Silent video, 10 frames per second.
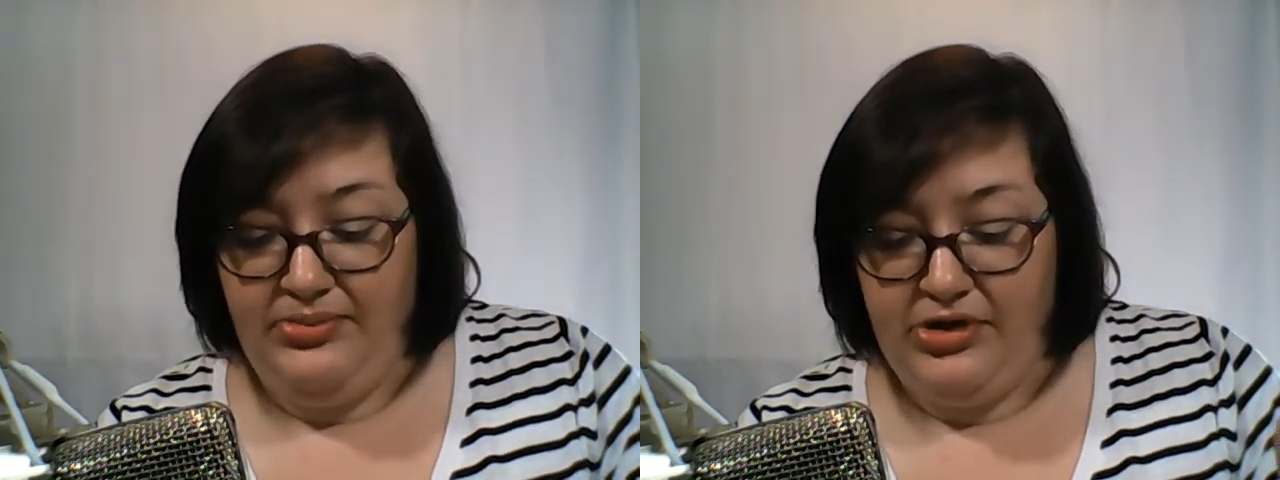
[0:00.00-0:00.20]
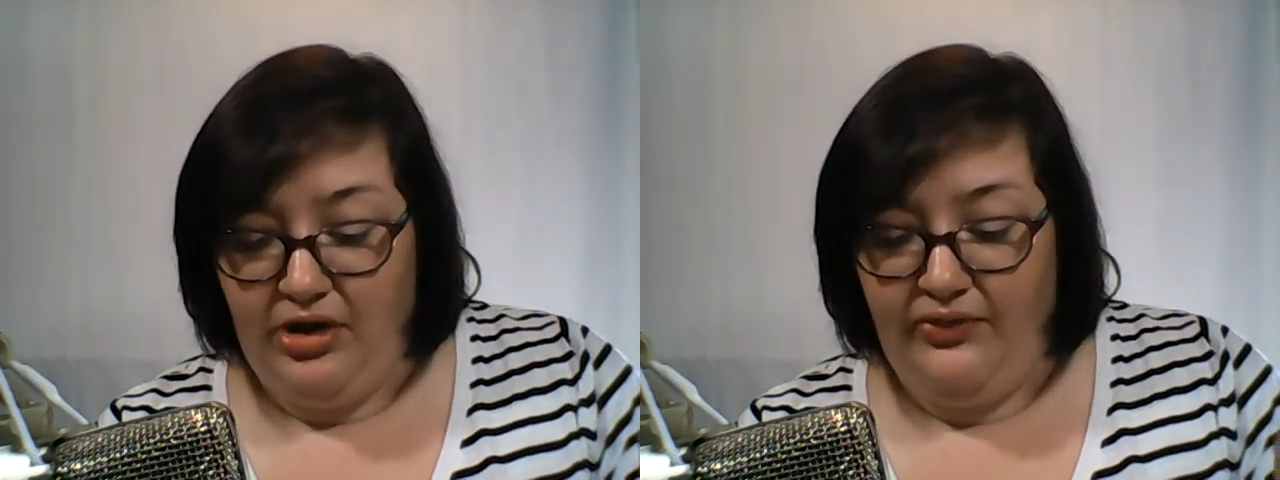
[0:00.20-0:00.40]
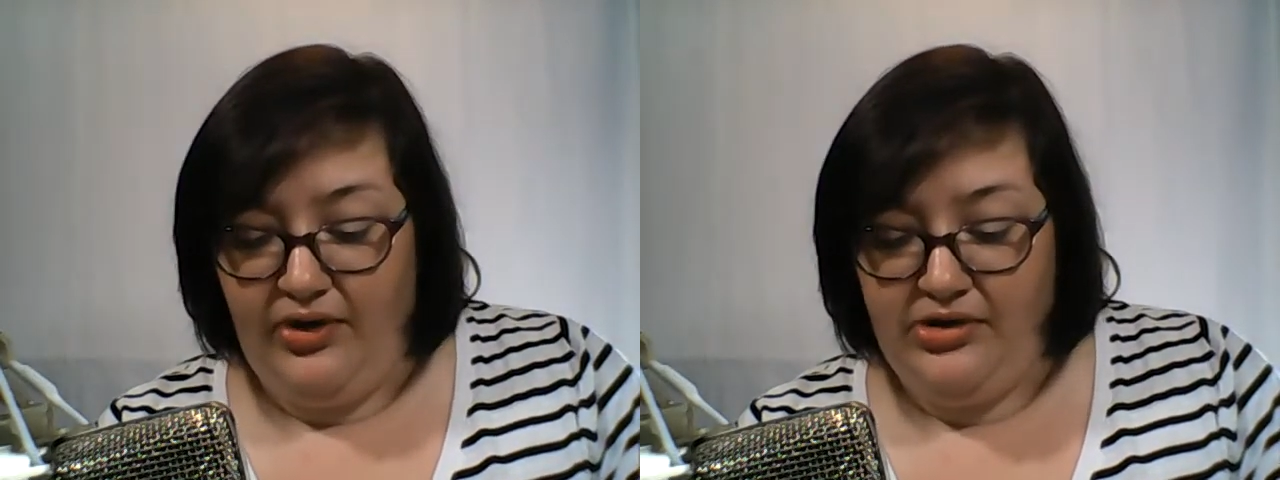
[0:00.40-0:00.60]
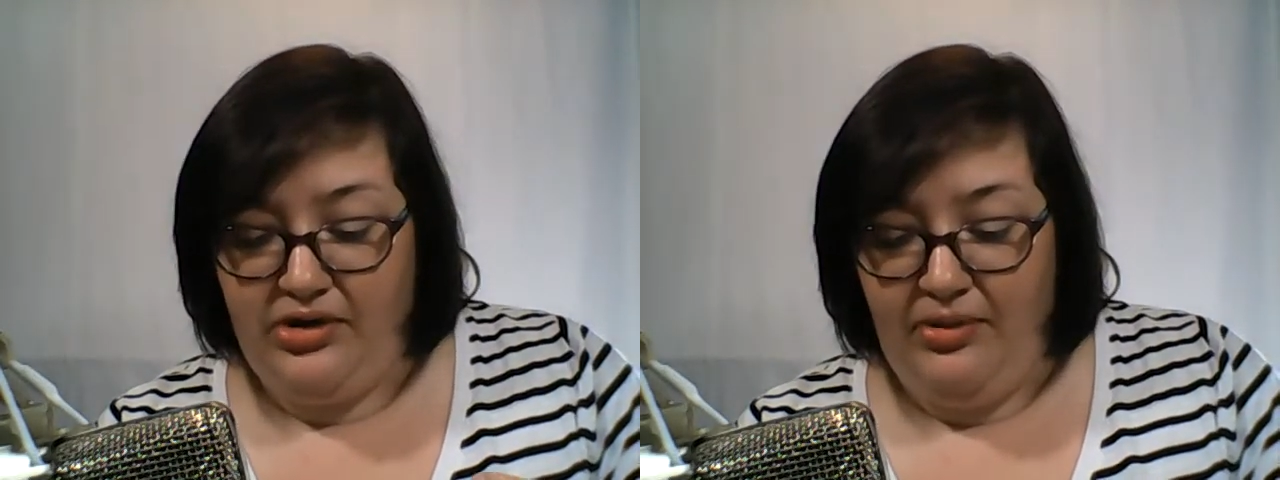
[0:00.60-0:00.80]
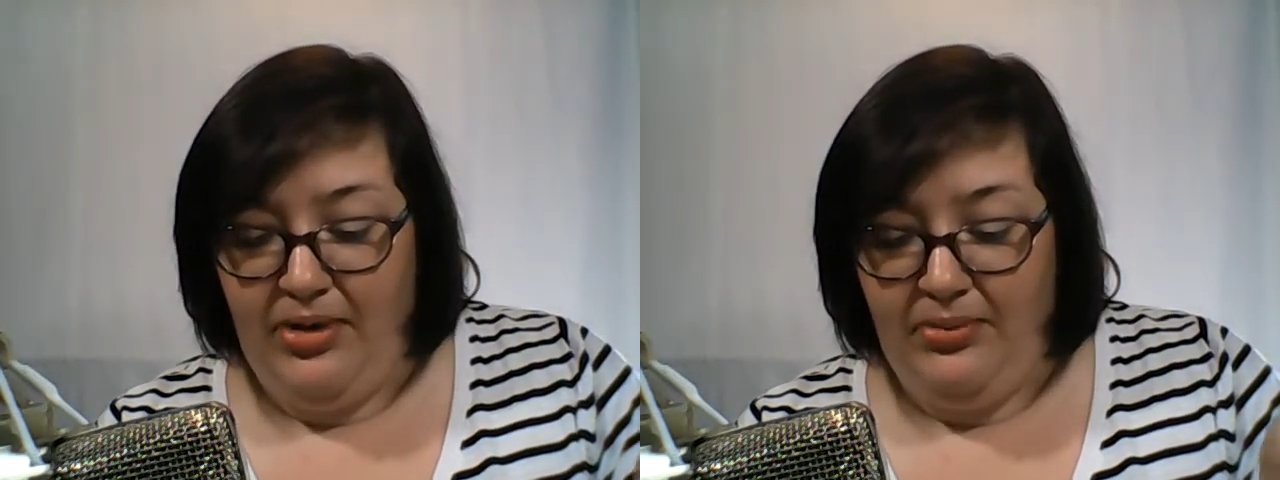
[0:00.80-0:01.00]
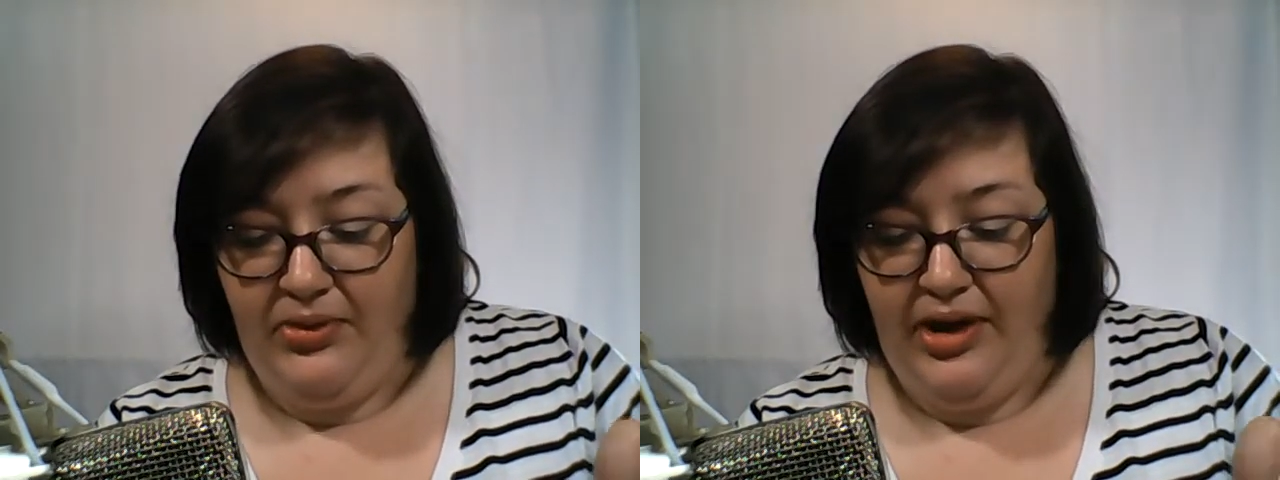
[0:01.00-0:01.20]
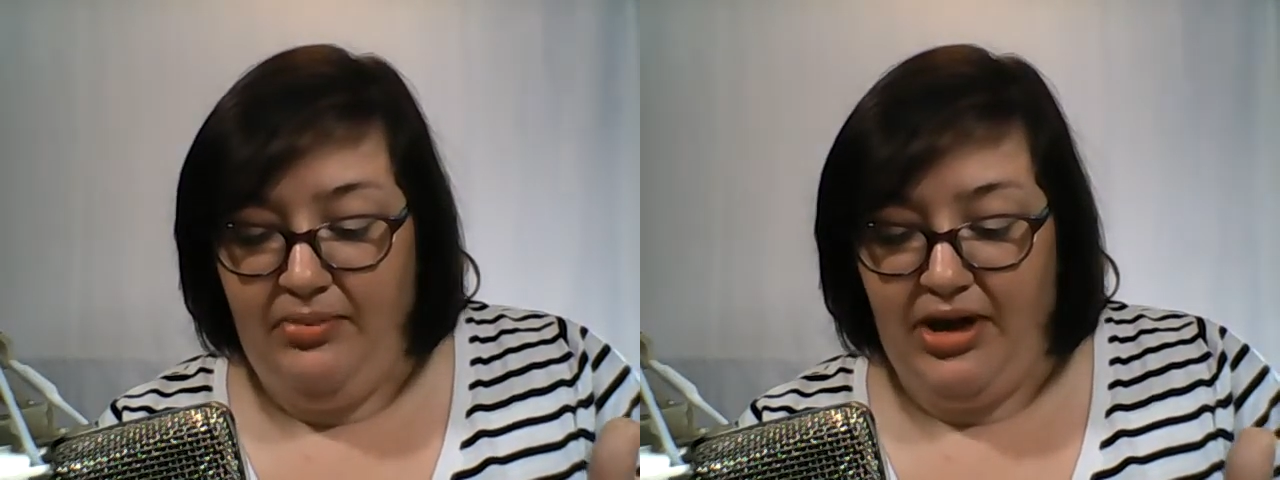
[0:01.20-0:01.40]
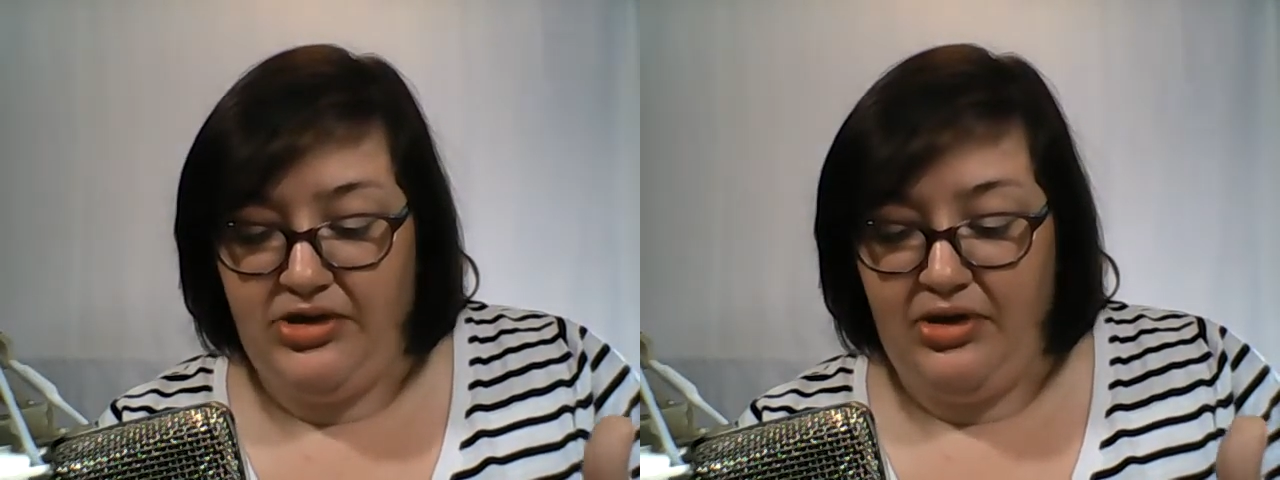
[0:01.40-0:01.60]
observers are the people that
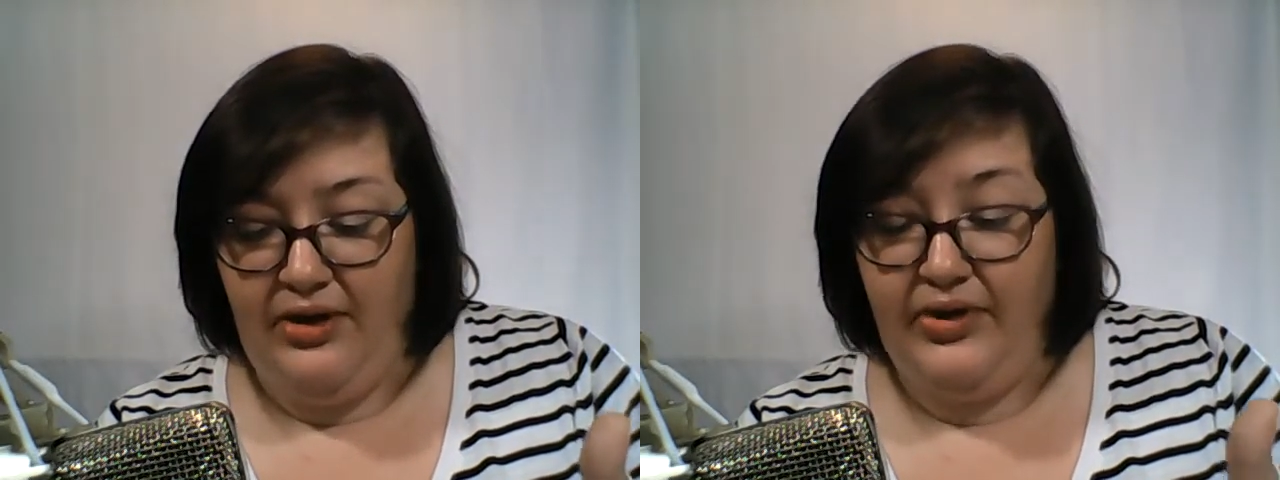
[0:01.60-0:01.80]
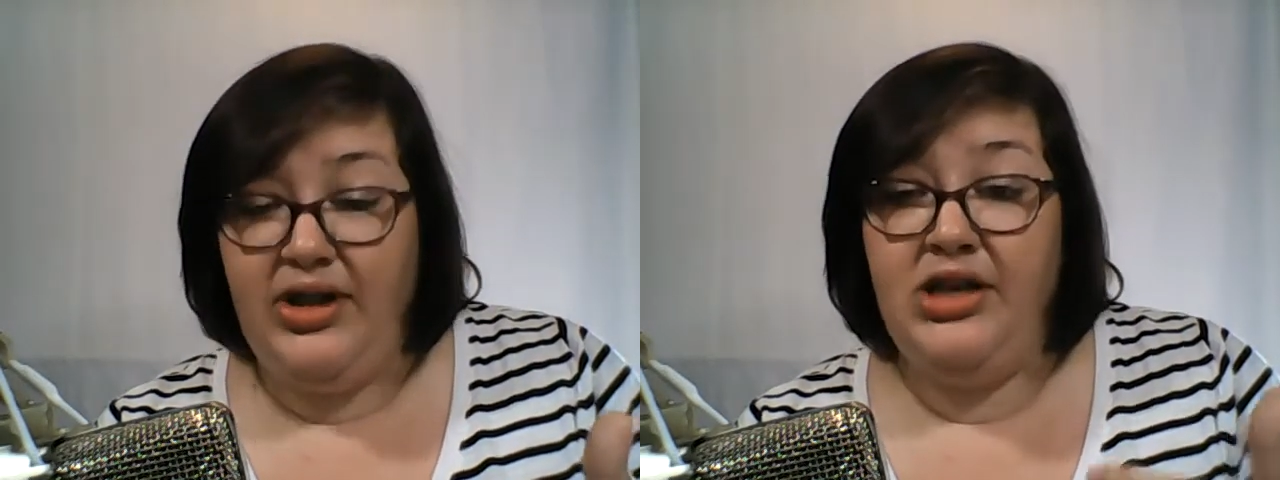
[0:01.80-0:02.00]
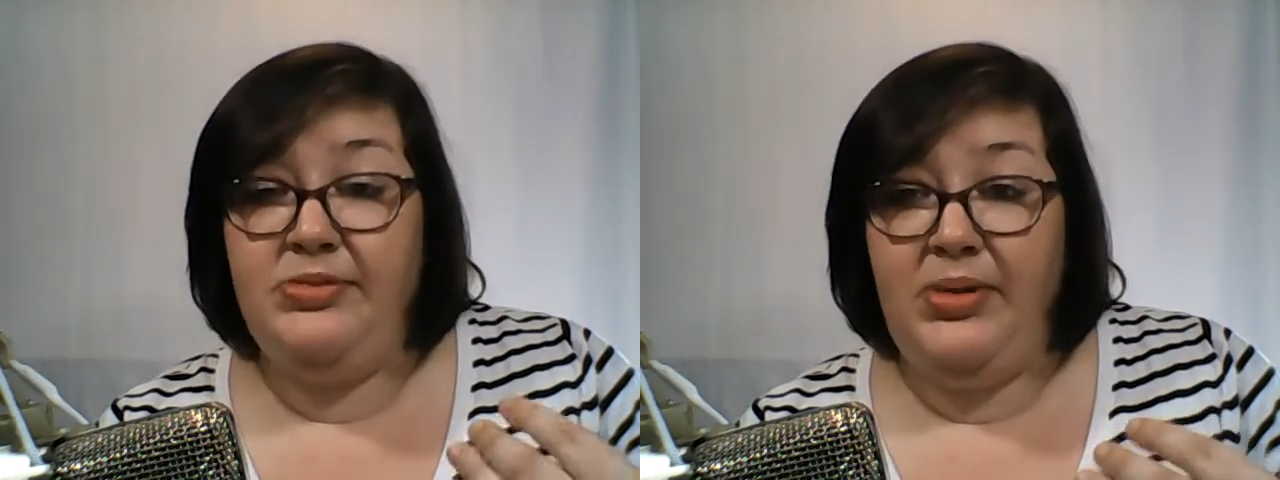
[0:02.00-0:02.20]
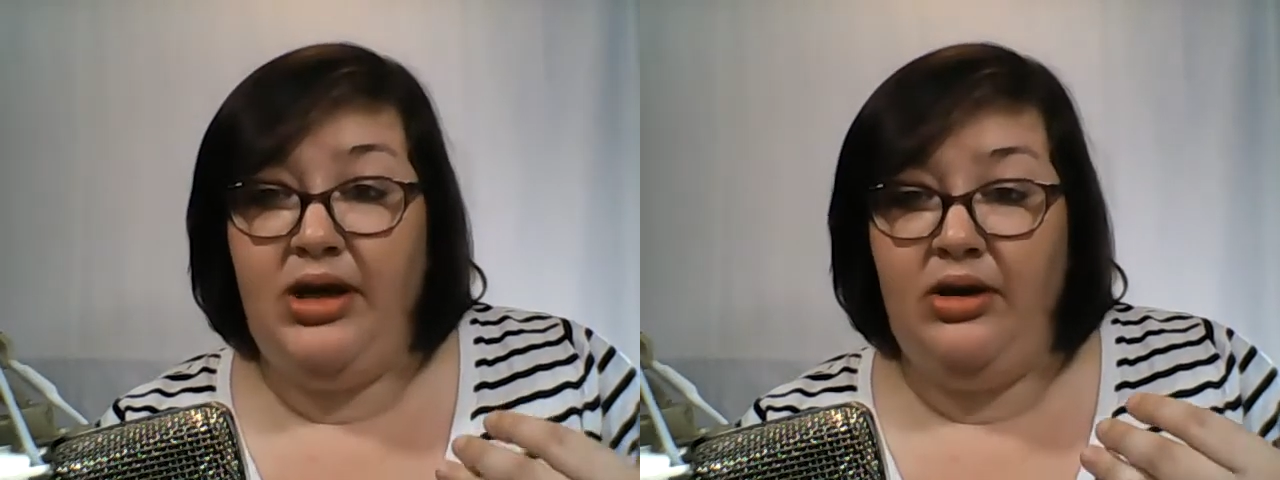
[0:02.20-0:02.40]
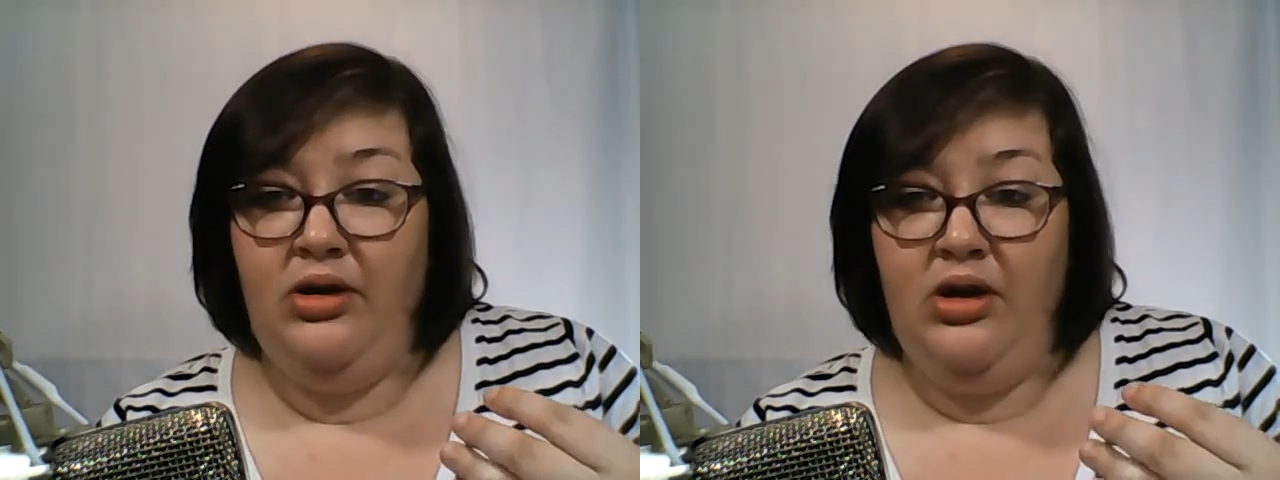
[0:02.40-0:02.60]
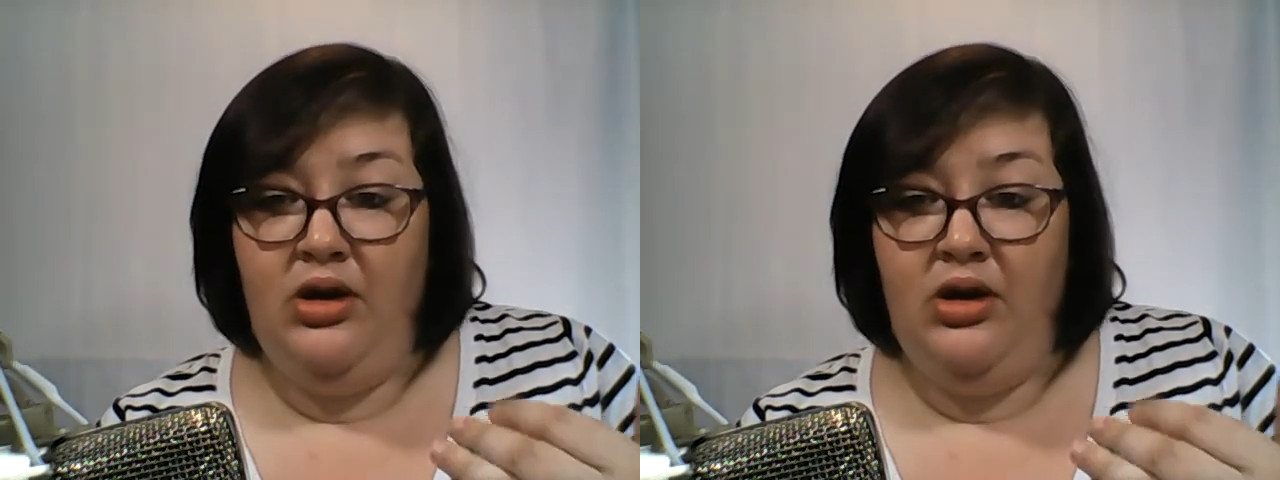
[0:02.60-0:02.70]
make sure everything's being